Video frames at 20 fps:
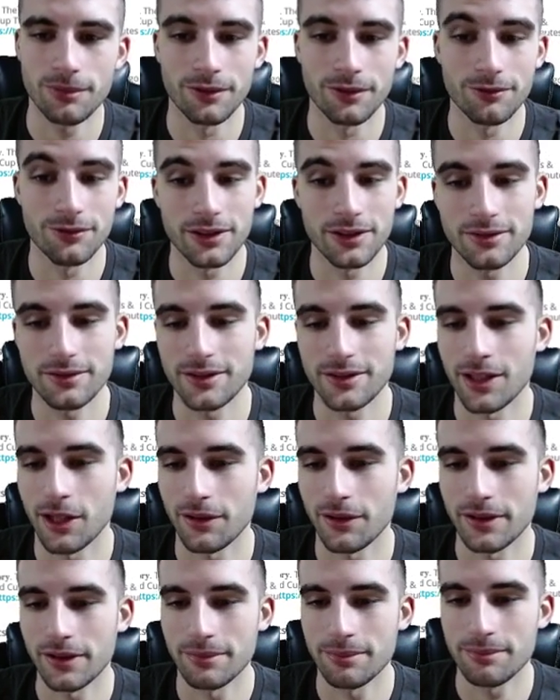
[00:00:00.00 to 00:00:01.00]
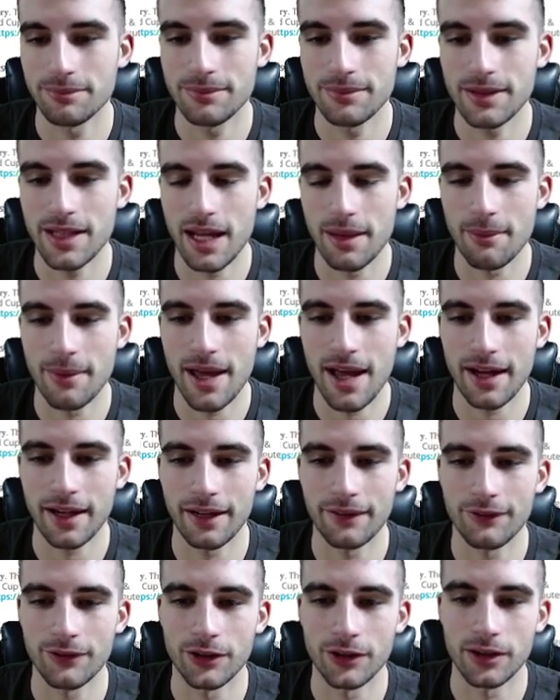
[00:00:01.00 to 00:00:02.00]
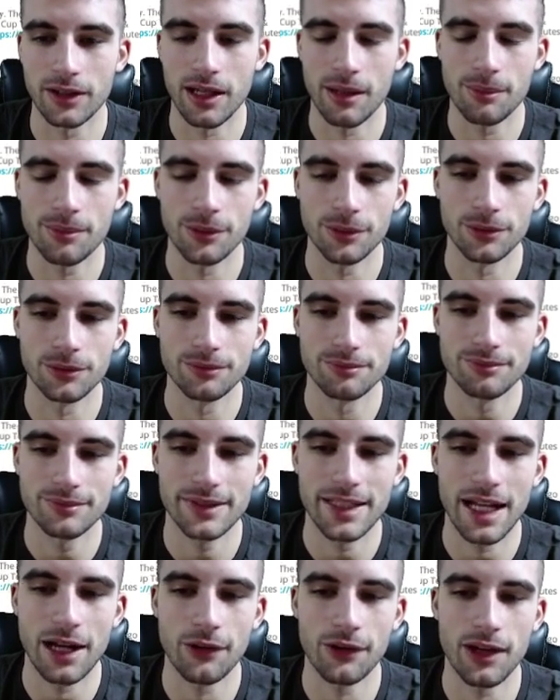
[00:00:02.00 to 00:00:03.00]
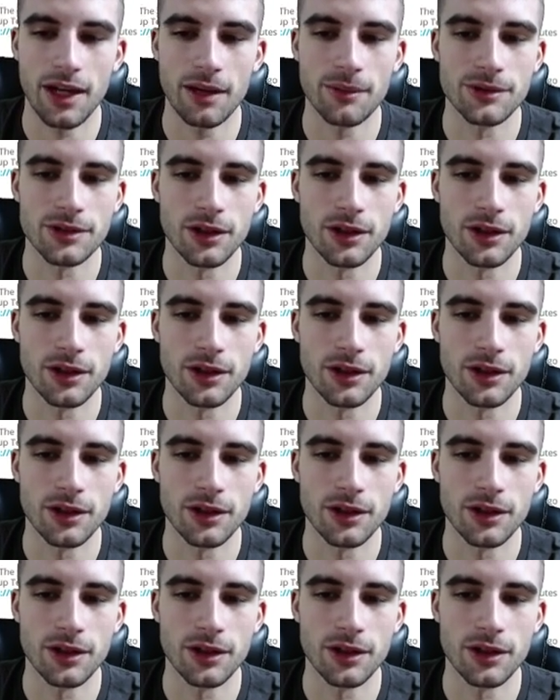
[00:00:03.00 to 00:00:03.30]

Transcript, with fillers: Then, you know, he came back after a couple down games.